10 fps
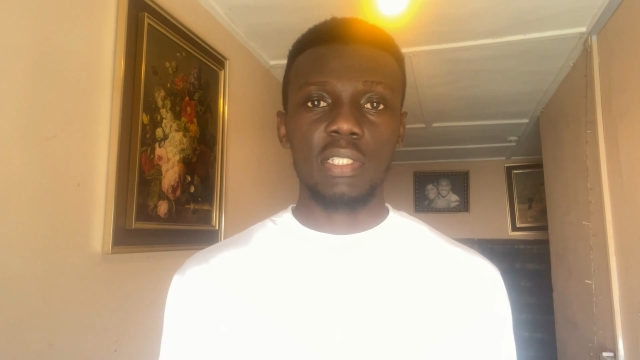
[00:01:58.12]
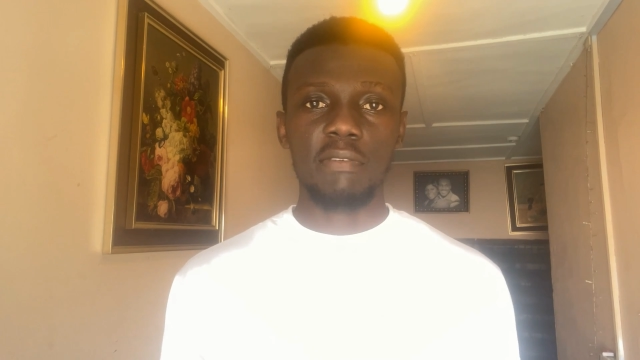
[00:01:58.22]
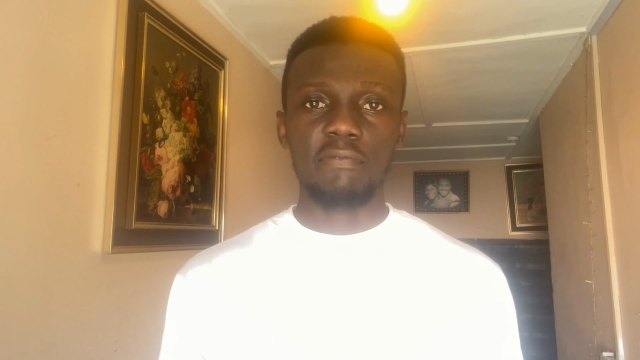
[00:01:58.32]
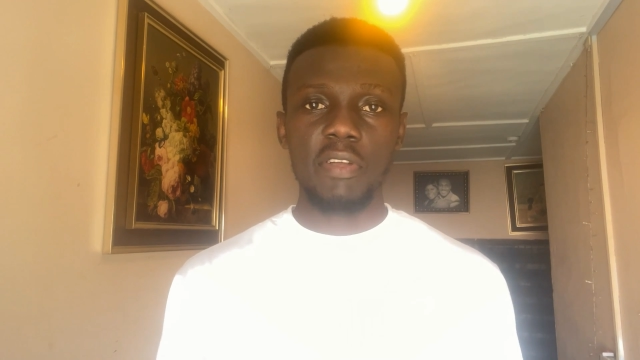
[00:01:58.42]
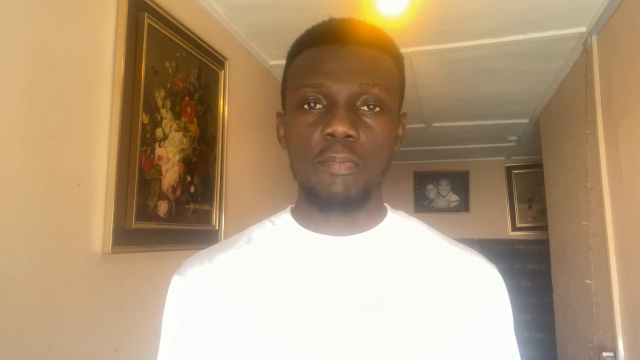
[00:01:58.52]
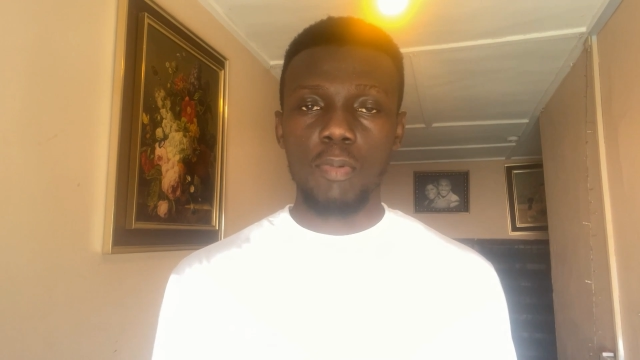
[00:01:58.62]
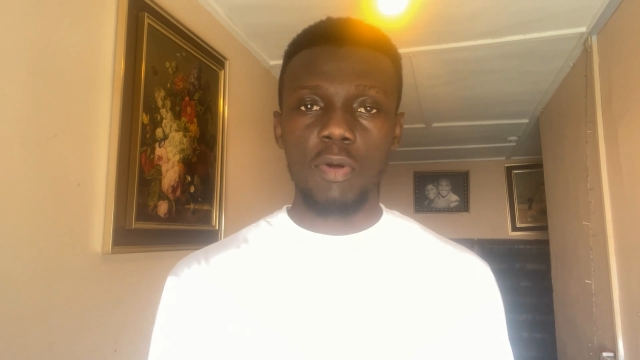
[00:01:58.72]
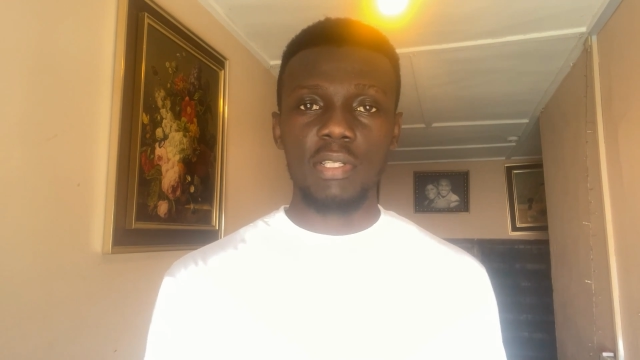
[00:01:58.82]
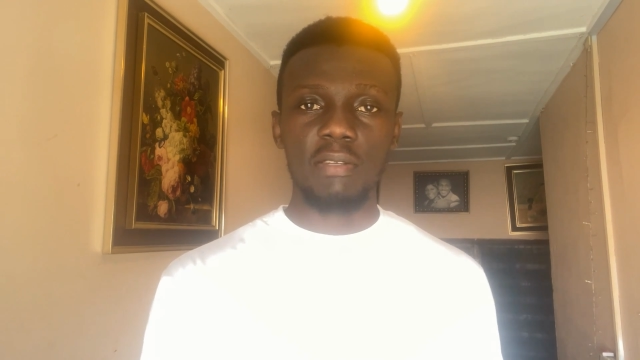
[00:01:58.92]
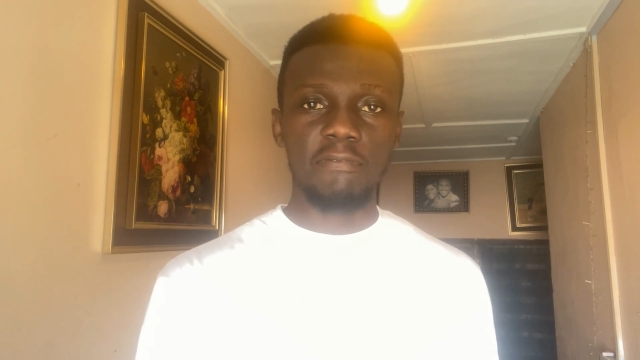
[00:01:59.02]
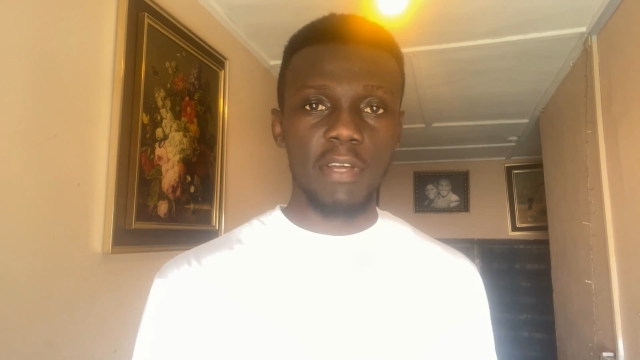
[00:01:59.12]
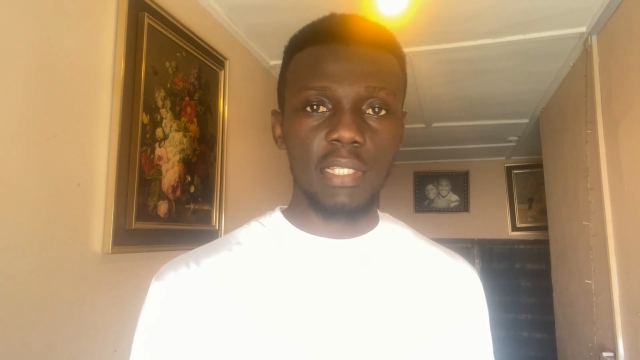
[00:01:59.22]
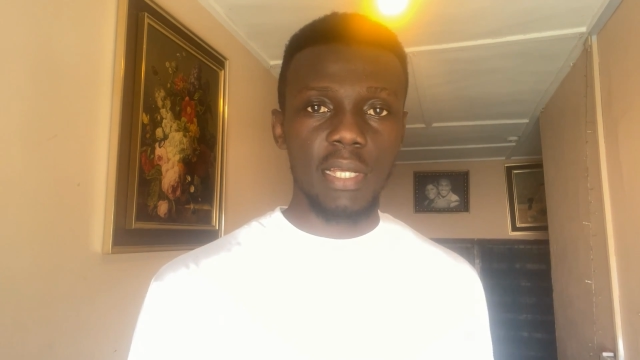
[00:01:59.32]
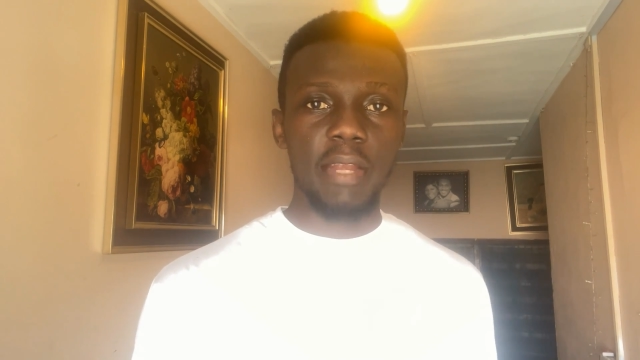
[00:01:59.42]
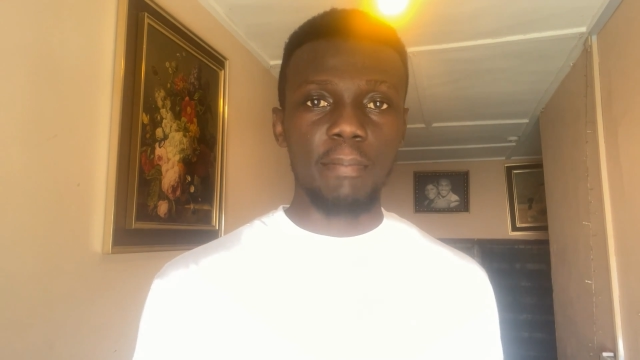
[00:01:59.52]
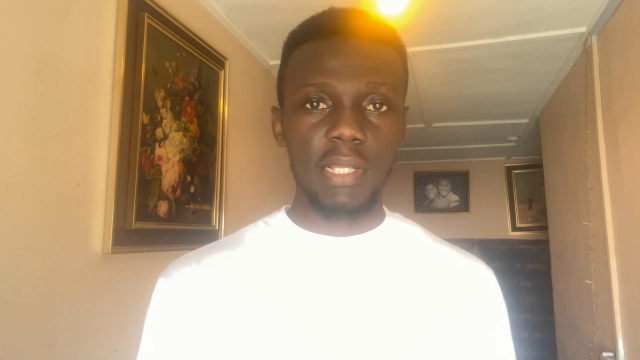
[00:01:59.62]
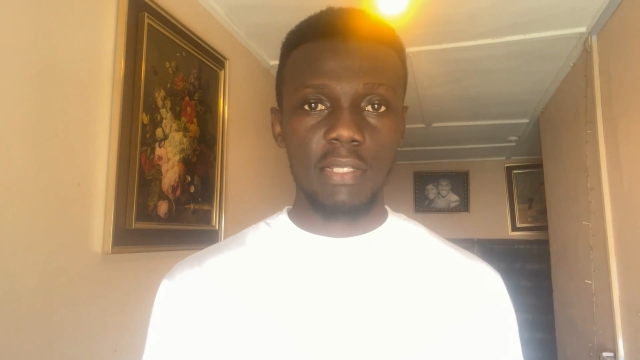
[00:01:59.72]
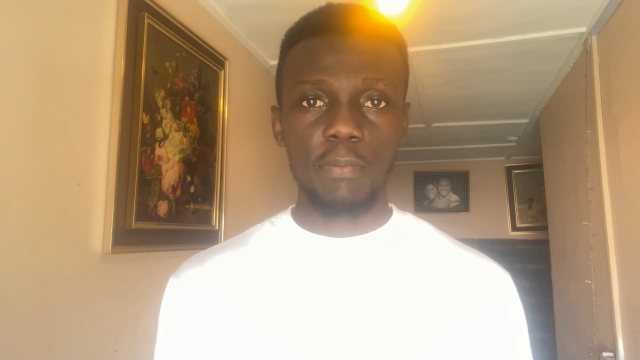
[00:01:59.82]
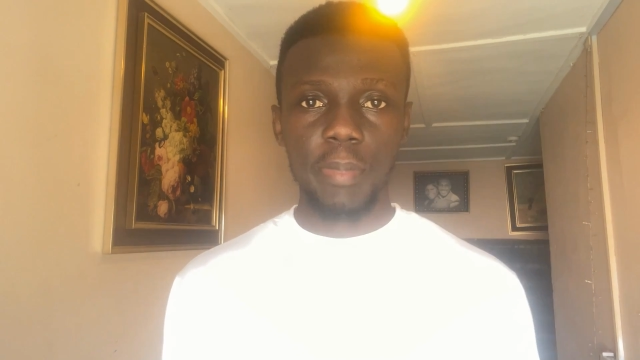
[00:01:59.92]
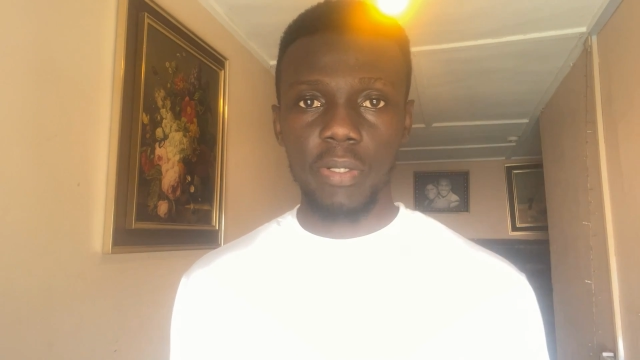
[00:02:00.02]
is a very important factor in
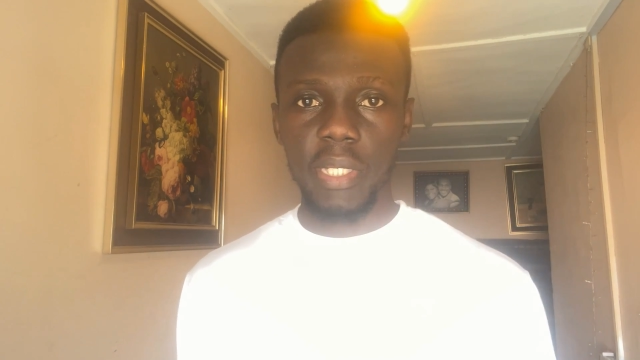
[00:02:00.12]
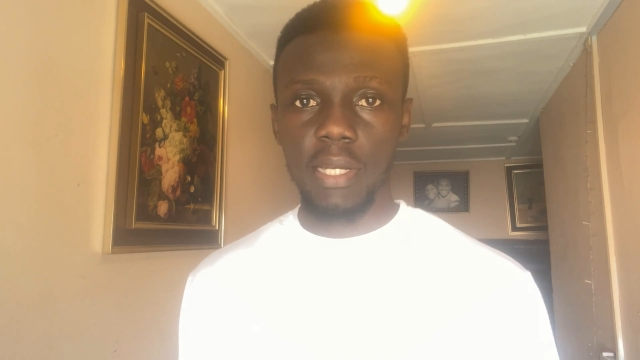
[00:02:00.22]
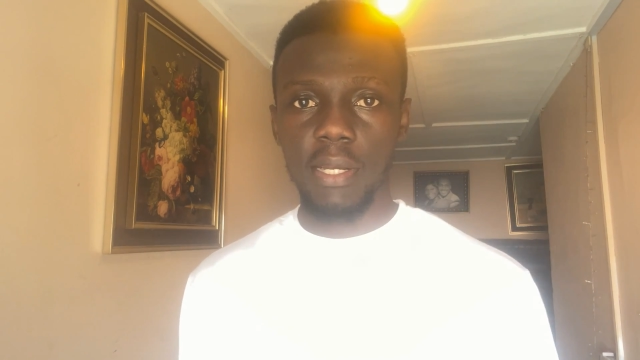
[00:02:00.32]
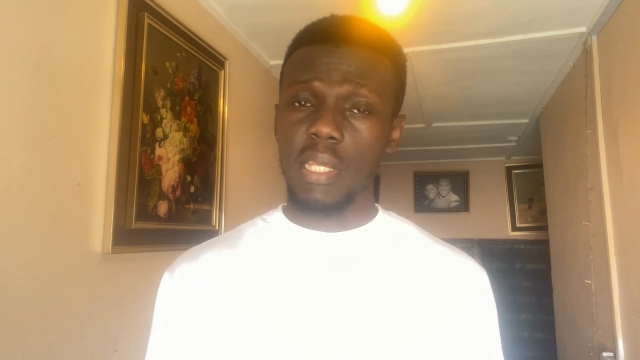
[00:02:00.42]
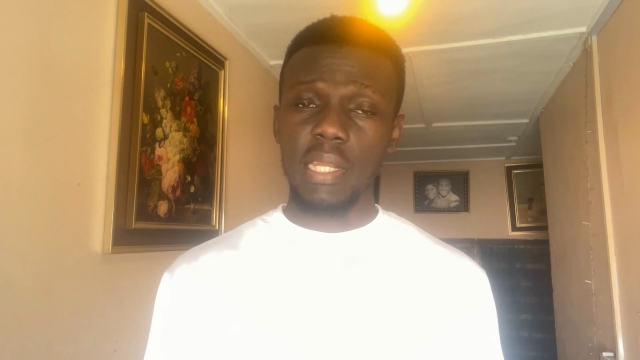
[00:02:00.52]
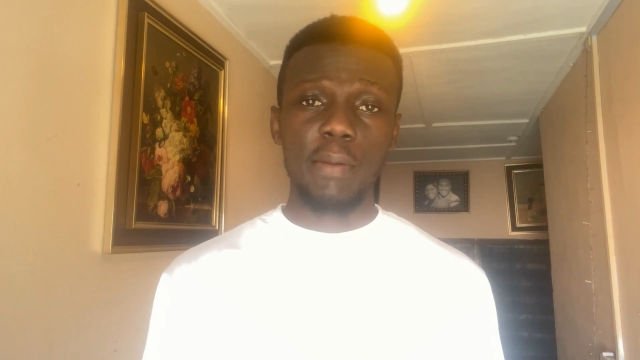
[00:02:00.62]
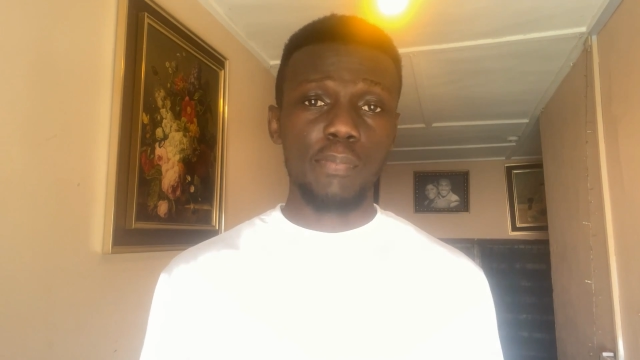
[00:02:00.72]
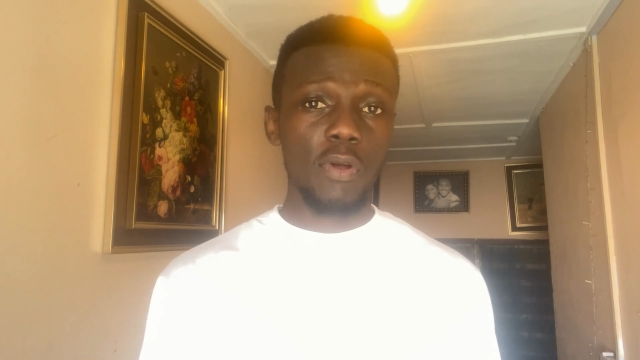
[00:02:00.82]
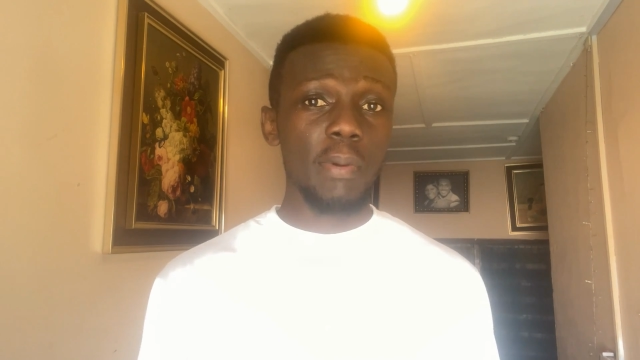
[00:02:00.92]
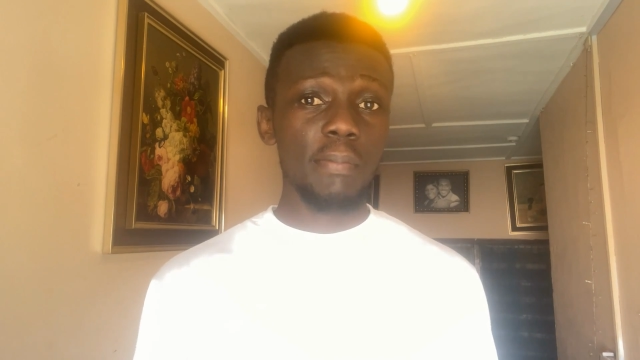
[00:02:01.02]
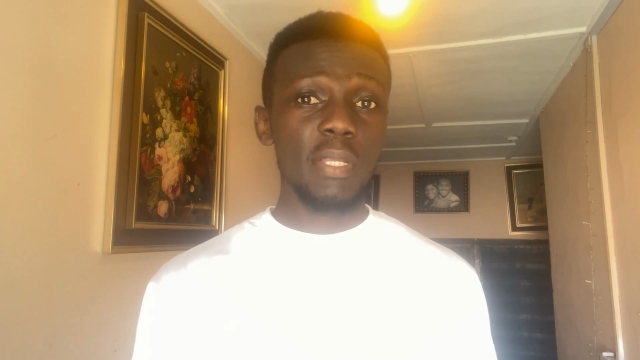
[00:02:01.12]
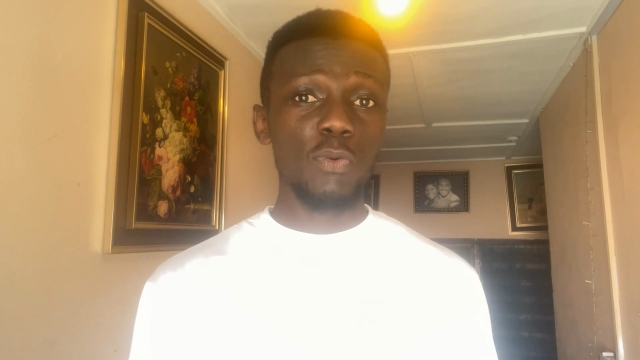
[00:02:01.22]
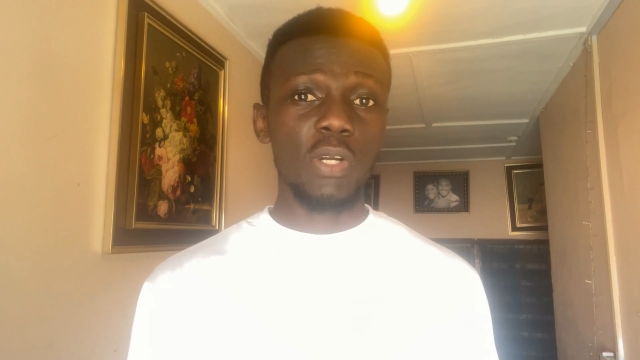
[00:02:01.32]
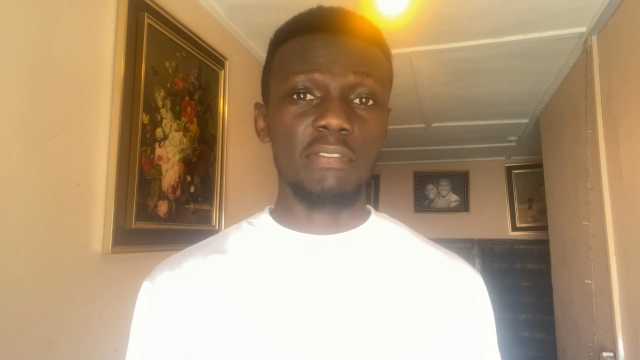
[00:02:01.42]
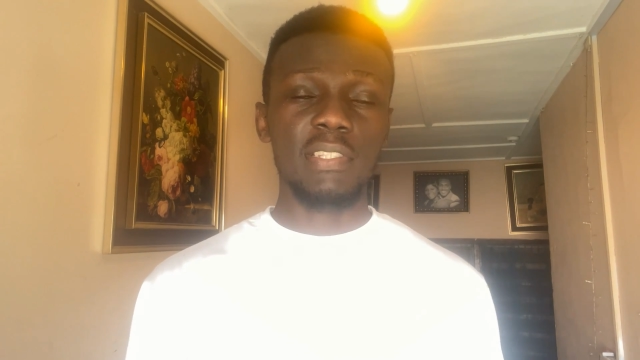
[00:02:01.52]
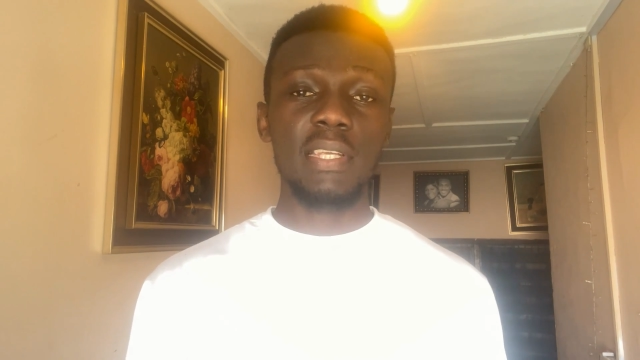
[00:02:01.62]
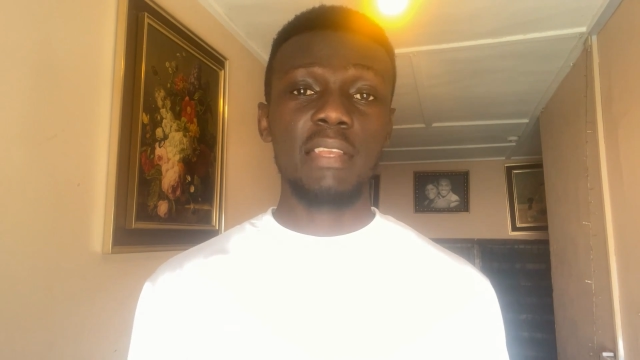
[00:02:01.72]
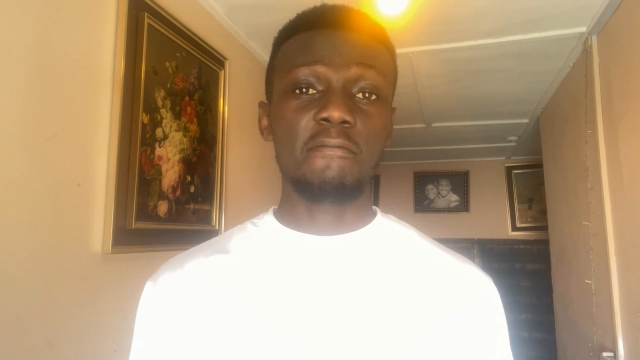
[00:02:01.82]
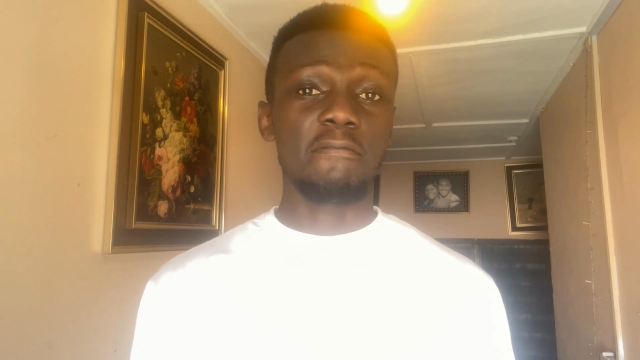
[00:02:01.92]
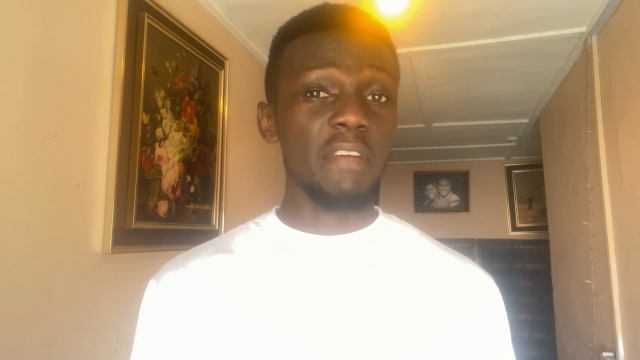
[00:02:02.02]
muscle building, and I probably would have
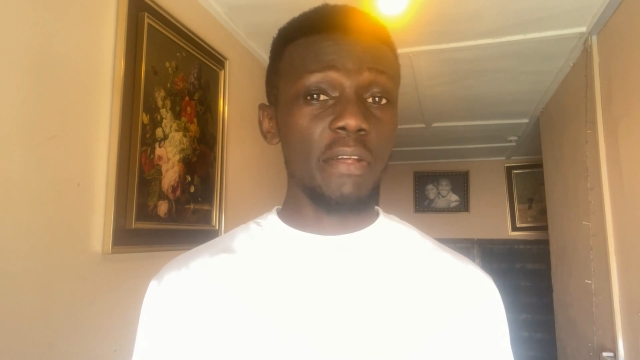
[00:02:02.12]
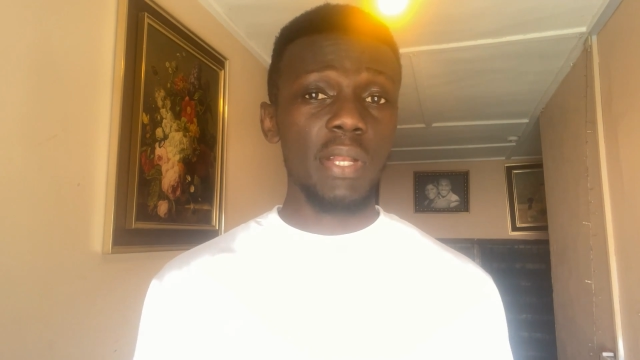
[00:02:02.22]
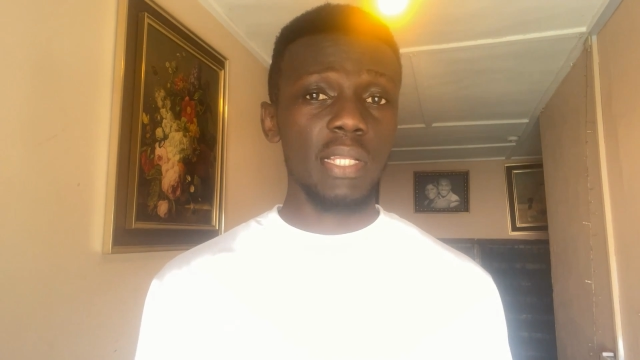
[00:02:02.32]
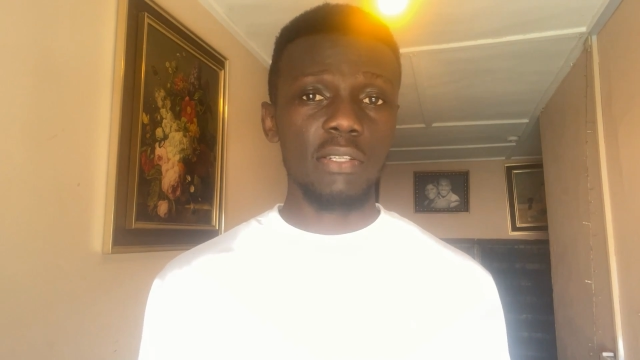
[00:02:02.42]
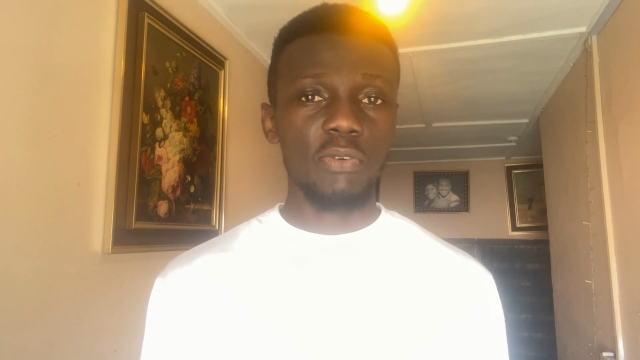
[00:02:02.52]
seen very little